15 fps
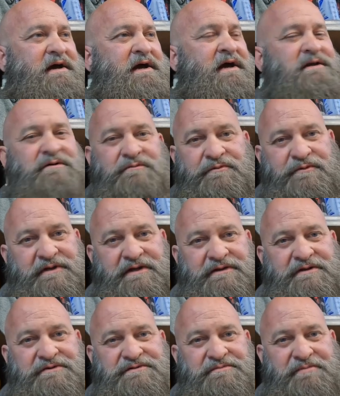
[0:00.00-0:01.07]
I don't think
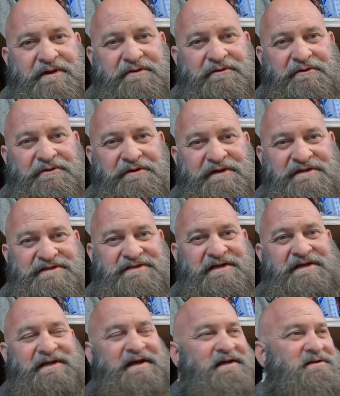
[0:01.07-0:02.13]
there's a better looking
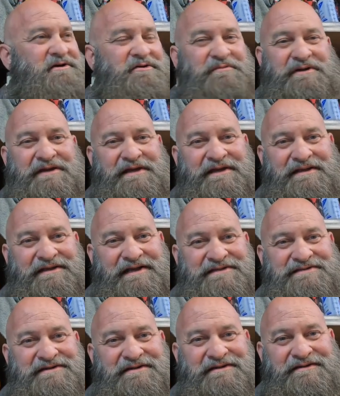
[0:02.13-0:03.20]
seat out there, but again,
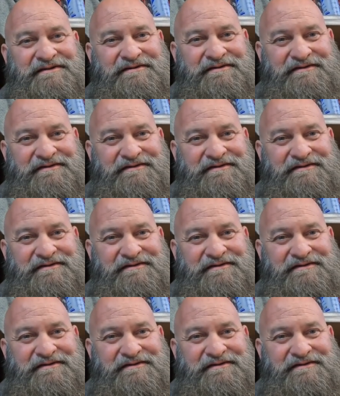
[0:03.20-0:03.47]
that's a